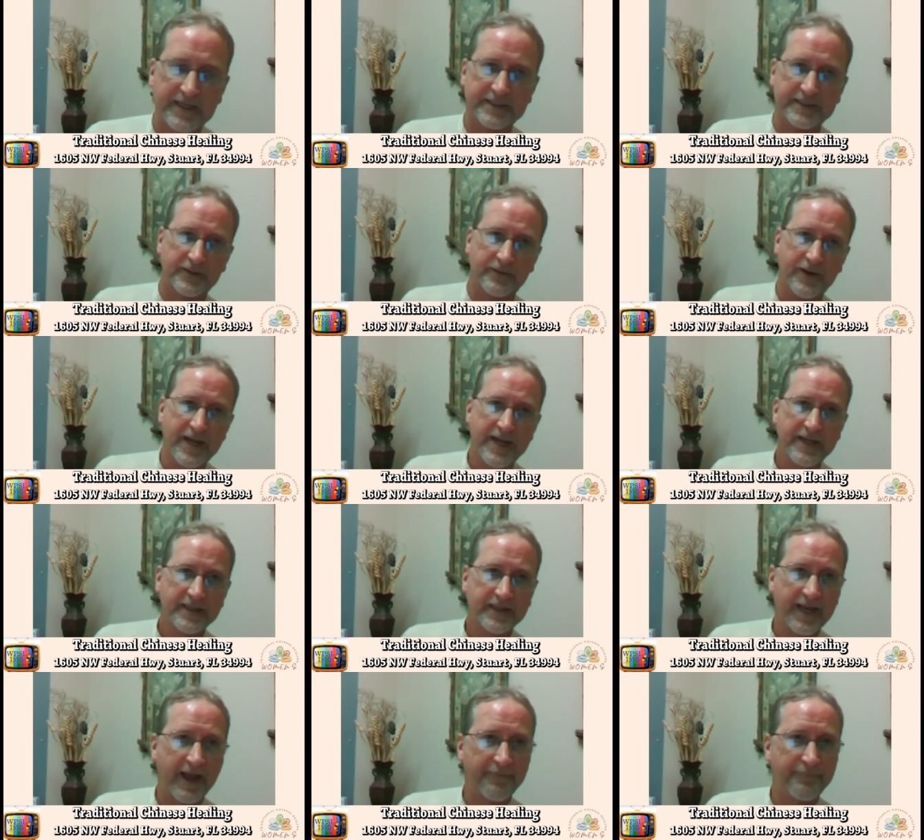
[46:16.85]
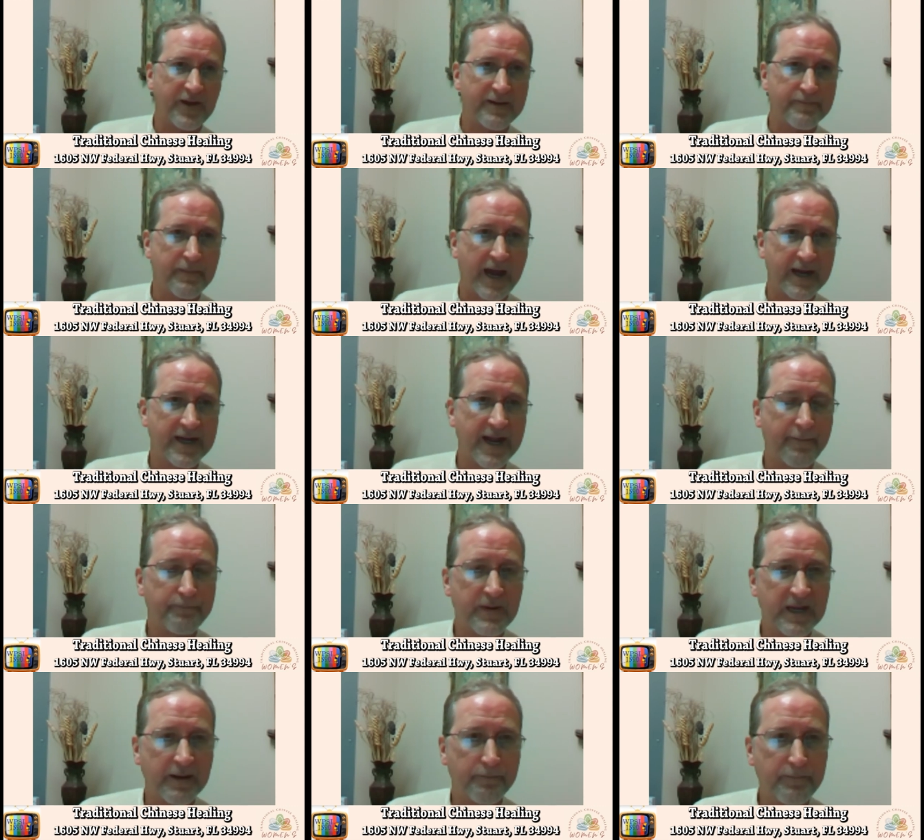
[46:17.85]
So caffeine might not
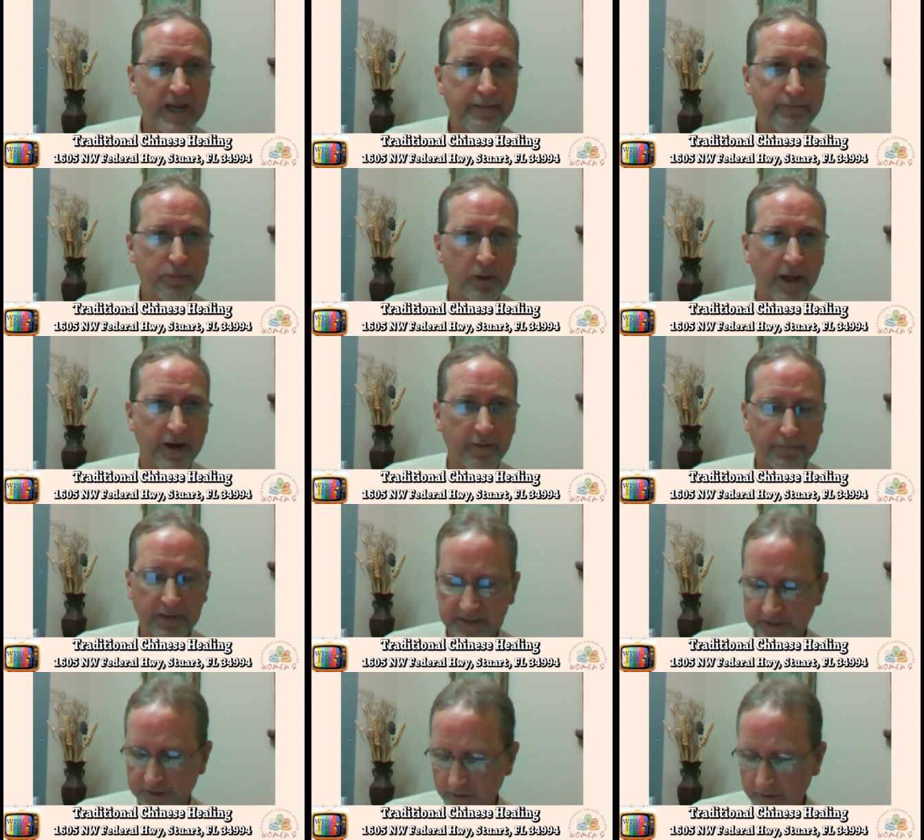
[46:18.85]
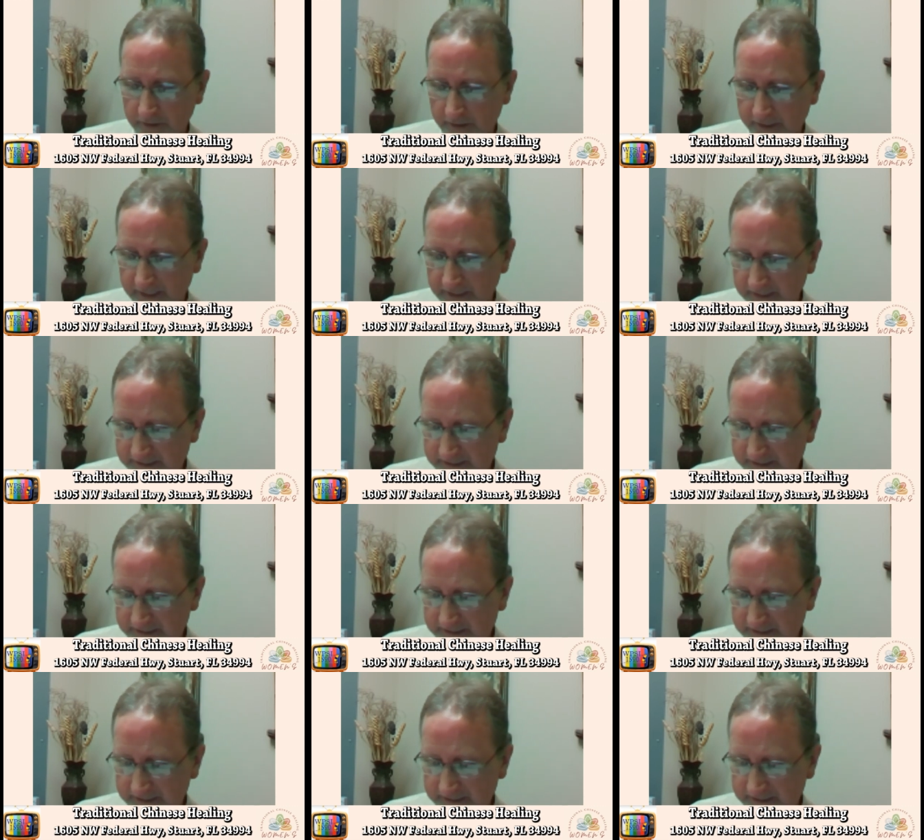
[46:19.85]
be a big player, but certainly in the